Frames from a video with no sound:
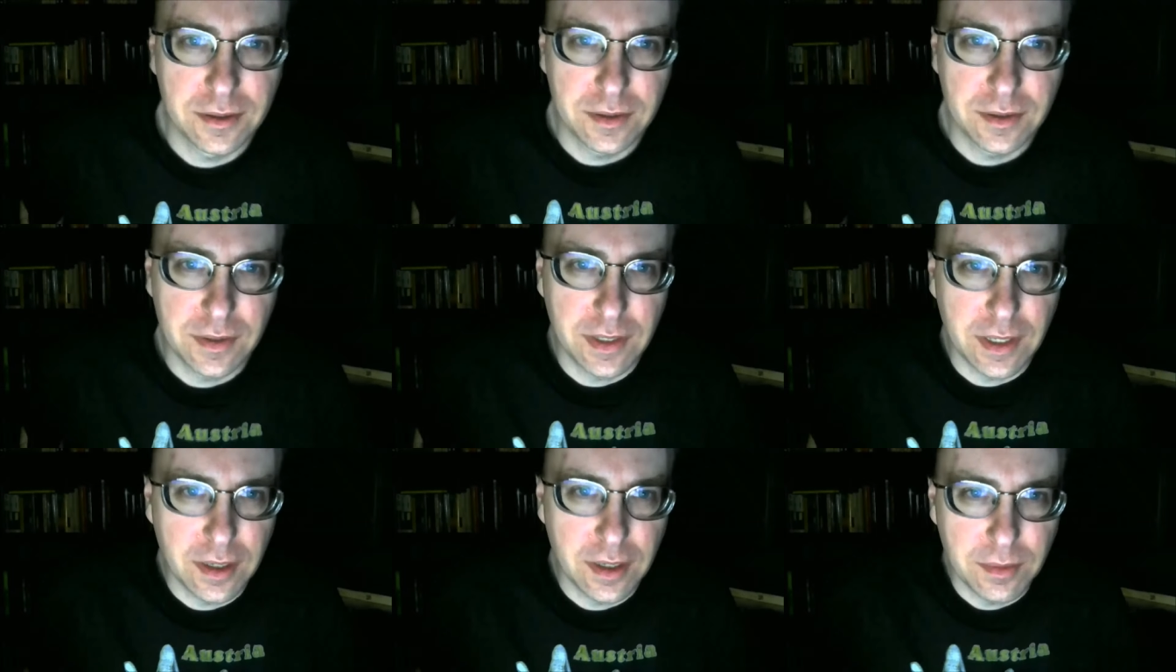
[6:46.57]

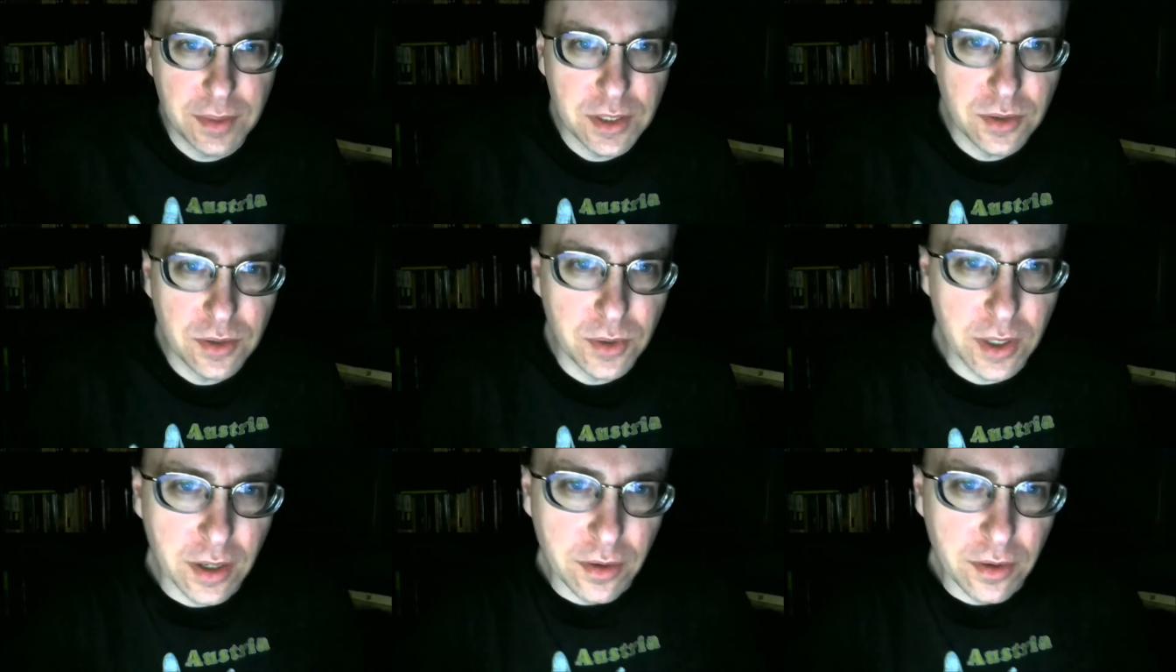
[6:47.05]
that I could be
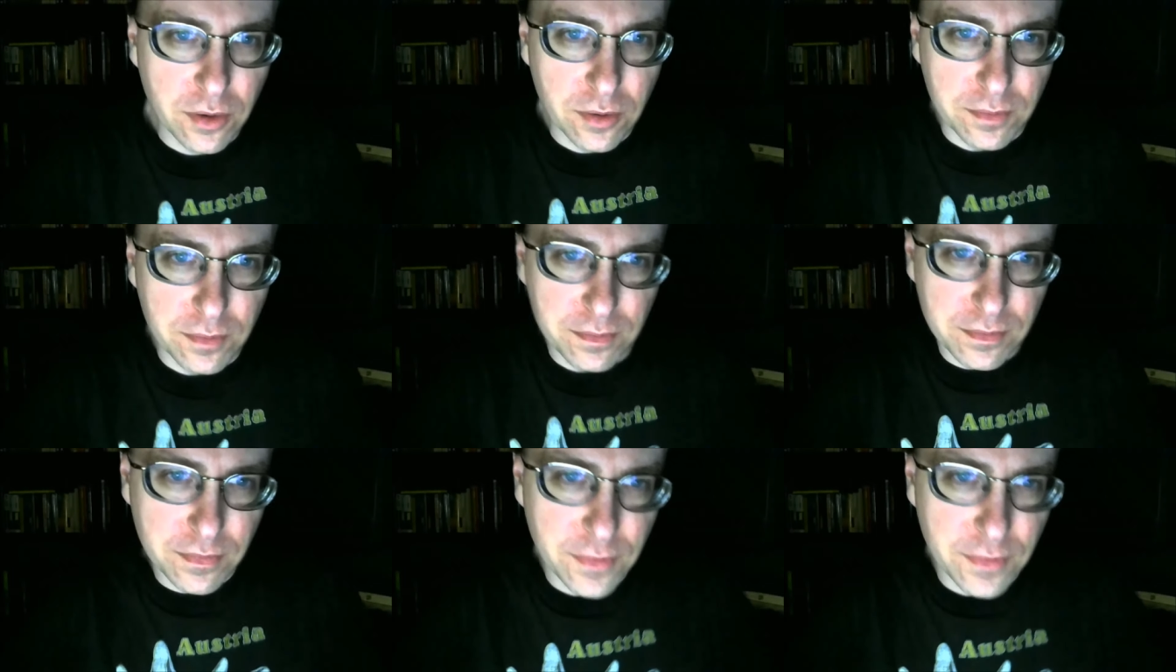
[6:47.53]
doing other
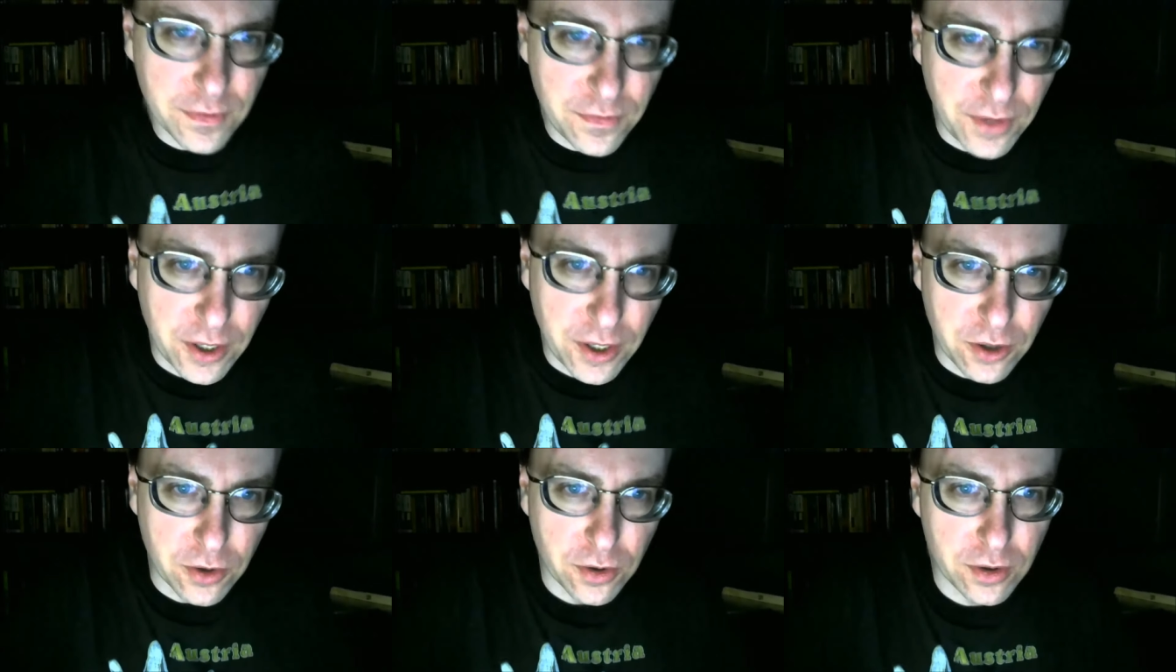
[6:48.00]

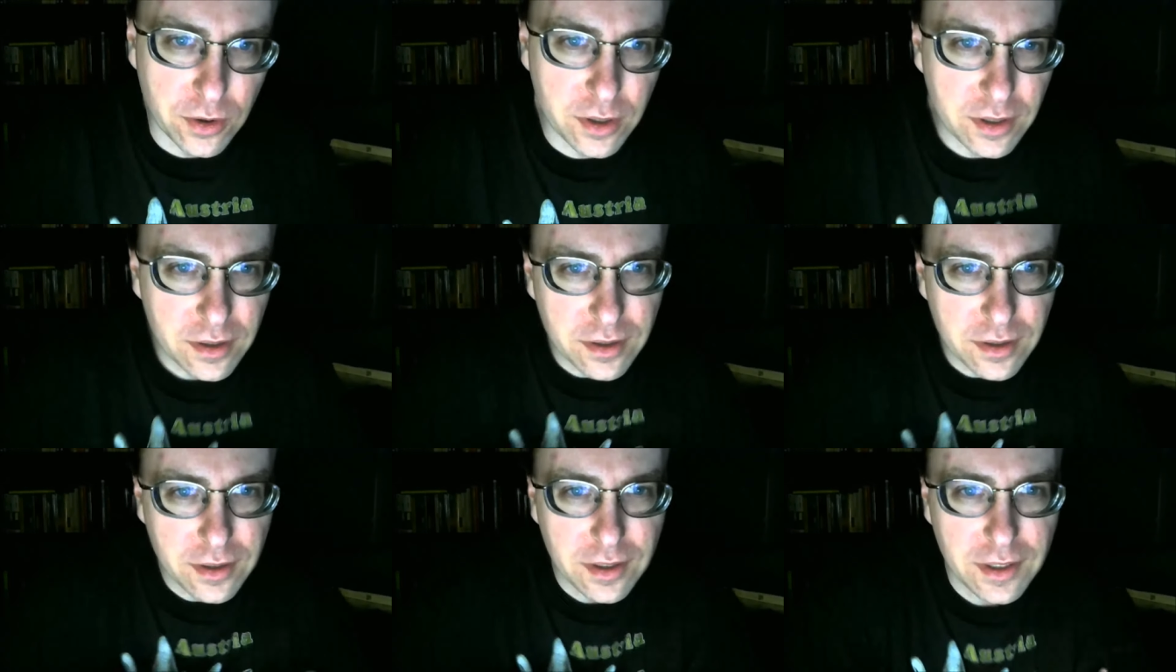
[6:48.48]
funner,
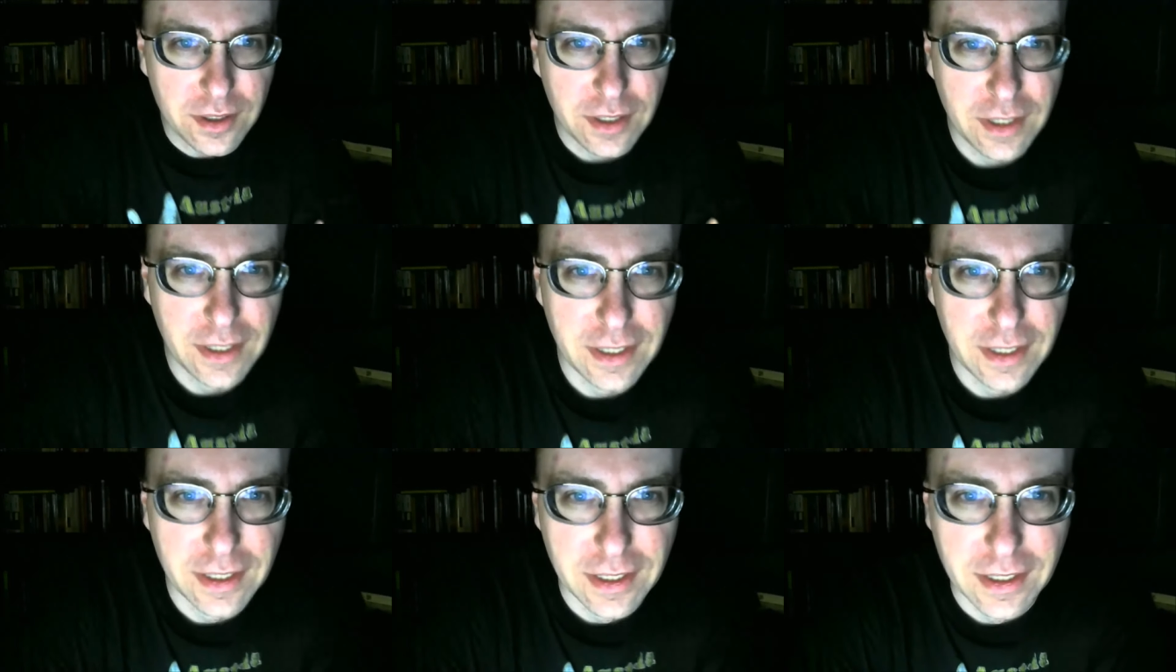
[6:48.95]

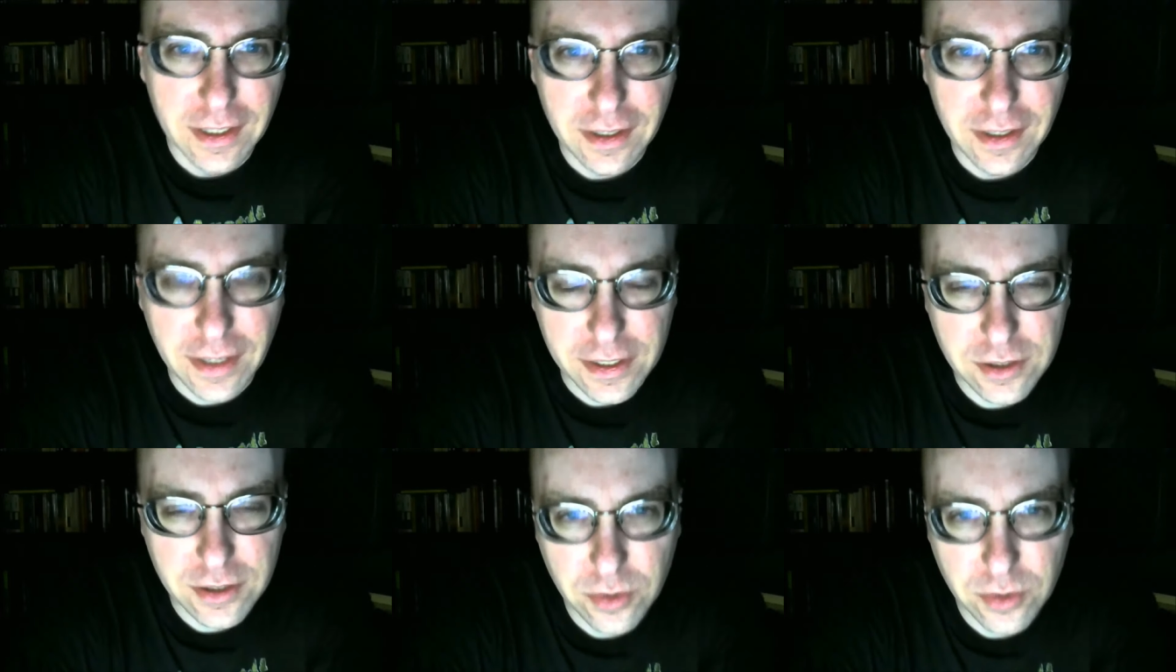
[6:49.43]

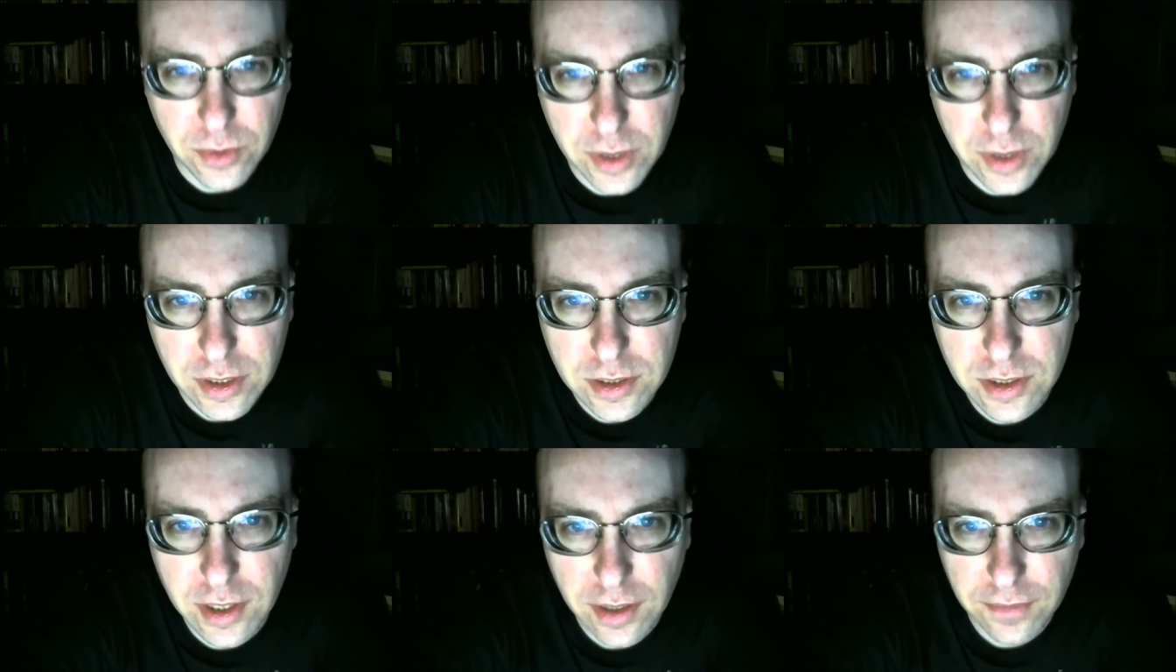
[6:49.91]
less annoying
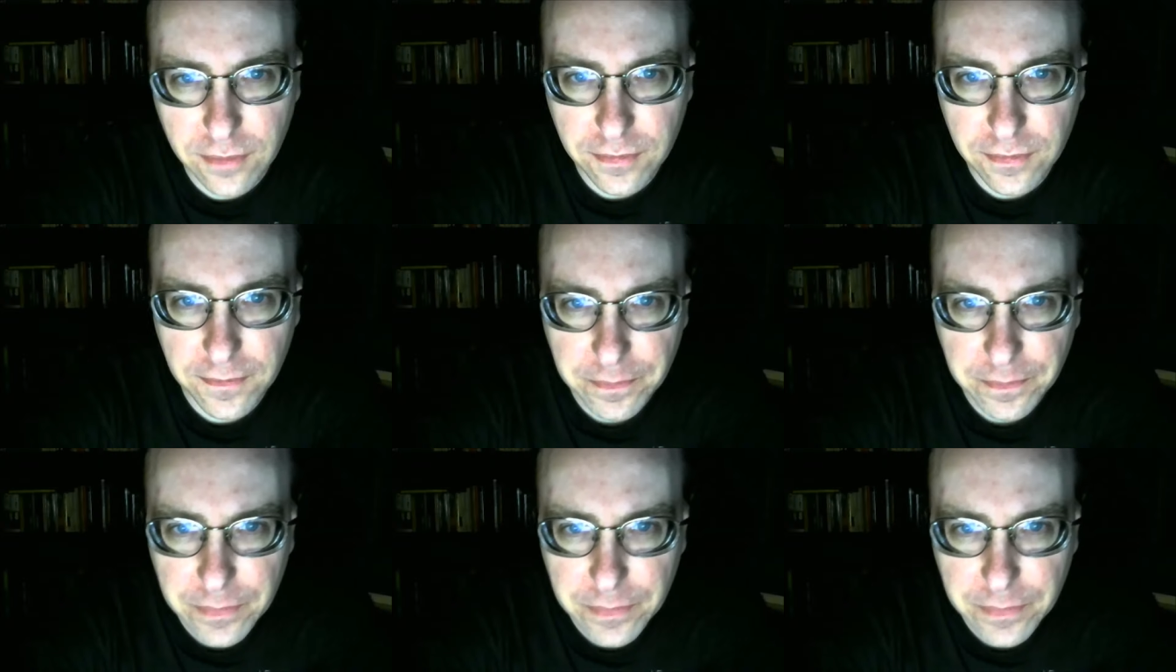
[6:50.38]
stuff.